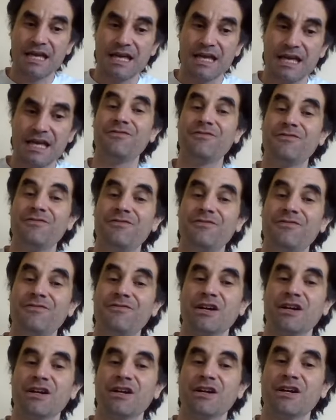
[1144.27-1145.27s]
He
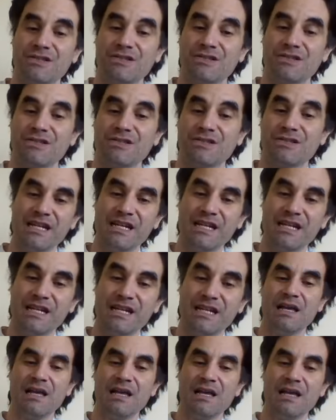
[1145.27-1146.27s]
eventually earns his
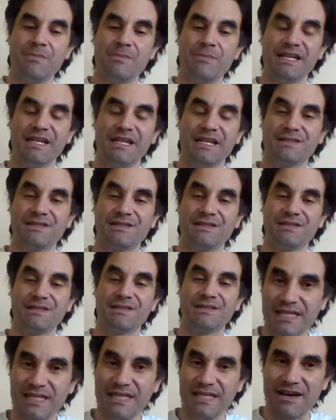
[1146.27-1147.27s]
freedom and begins to
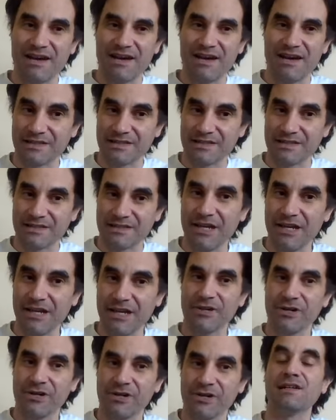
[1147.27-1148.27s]
speak out against
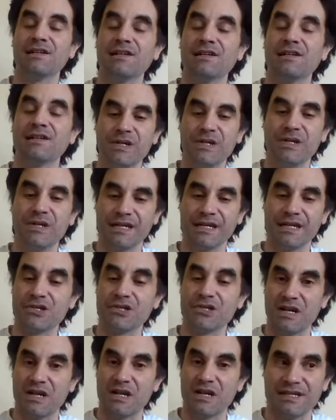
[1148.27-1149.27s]
slavery, including
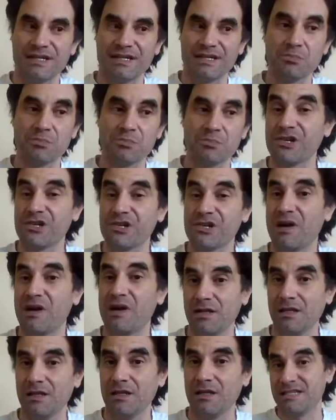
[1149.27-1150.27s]
addressing the British
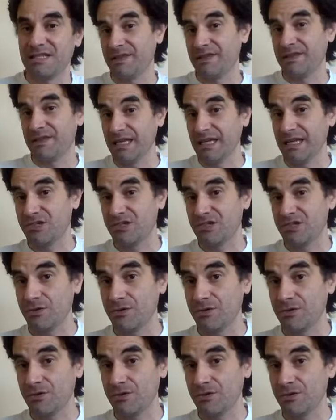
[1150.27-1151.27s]
Parliament on the issue.